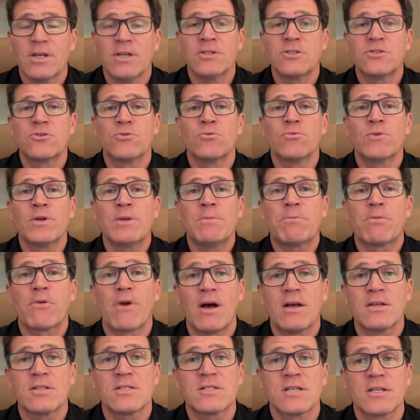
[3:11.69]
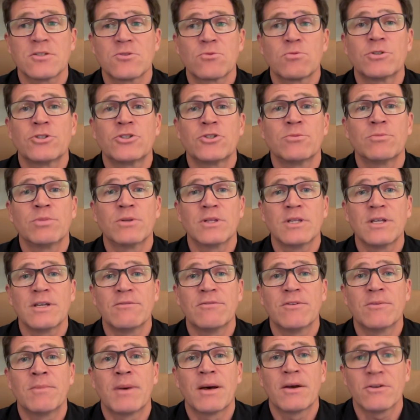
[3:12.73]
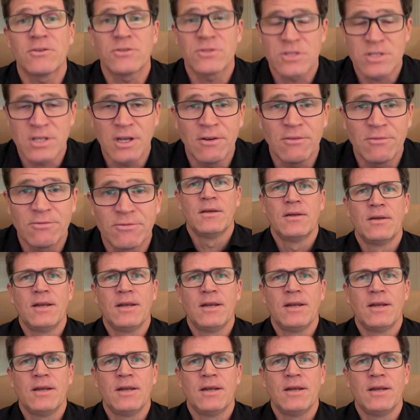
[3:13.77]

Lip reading: is to reprocess what you believe about yourself.